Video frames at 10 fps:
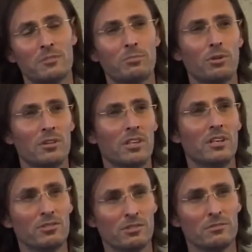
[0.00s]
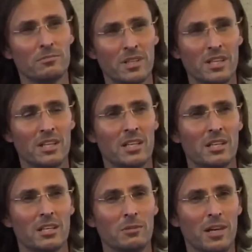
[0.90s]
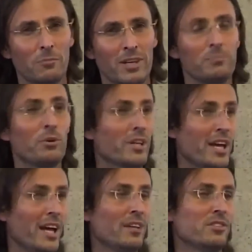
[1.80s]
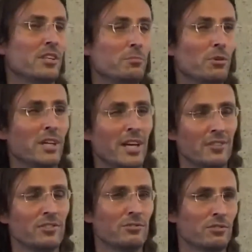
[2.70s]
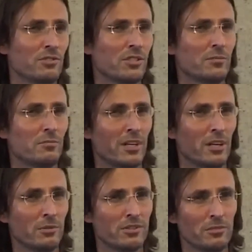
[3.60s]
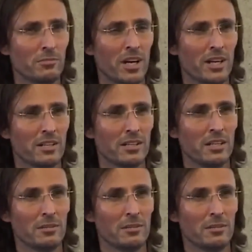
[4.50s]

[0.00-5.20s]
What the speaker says: He'd bought a tomb when he bought a house. He bought a house in Jerusalem when I was in my